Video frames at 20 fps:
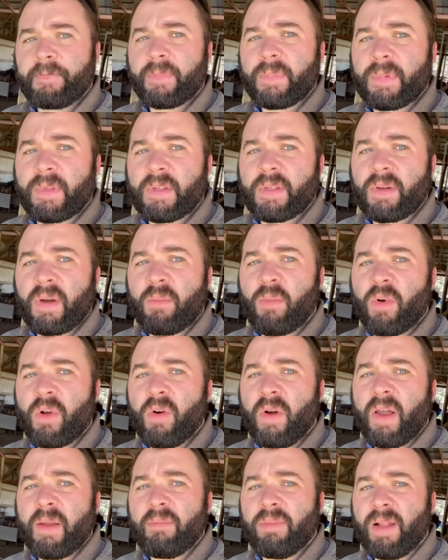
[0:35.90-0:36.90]
so I'm gonna go
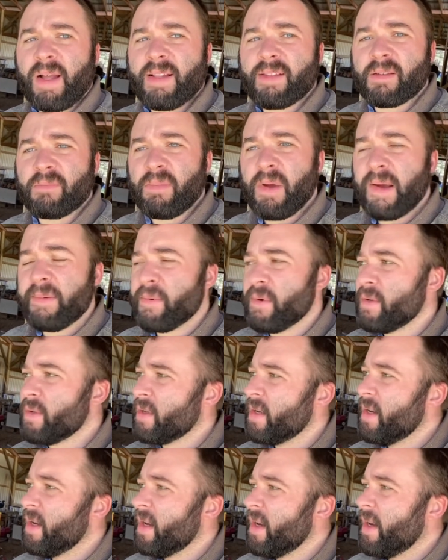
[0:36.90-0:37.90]
ahead and plant some peppers
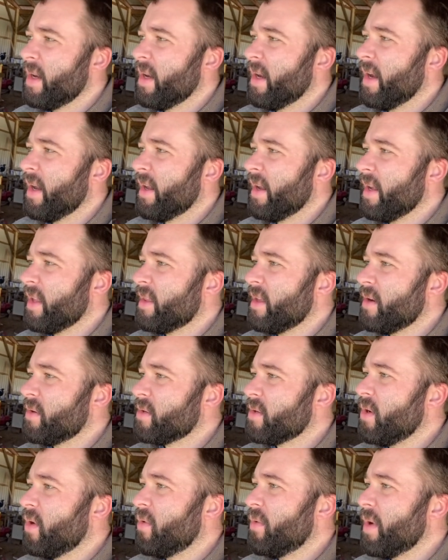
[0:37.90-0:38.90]
and get those
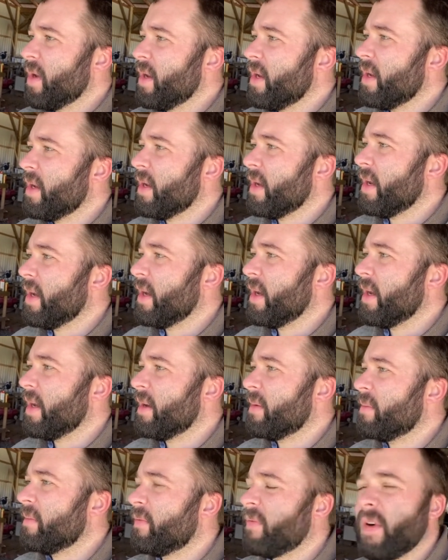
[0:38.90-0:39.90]
going.
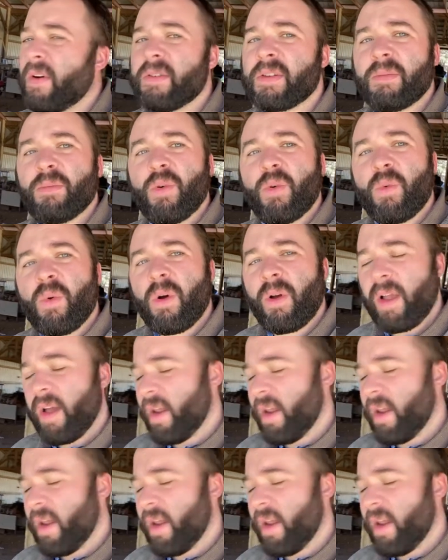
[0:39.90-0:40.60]
And first, I'm gonna walk out